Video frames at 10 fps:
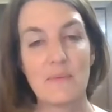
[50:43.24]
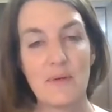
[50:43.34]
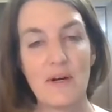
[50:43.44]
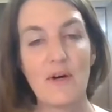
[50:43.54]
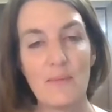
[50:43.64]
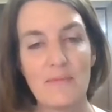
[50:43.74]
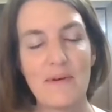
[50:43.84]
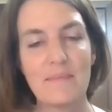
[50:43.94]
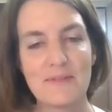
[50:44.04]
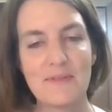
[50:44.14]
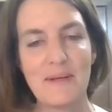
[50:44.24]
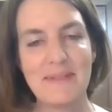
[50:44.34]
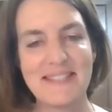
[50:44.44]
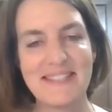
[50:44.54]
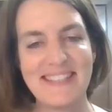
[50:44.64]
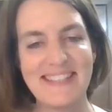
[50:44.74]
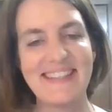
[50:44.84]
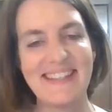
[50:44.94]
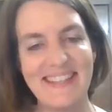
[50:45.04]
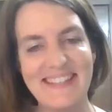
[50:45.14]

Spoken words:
where our hope comes from, isn't it? That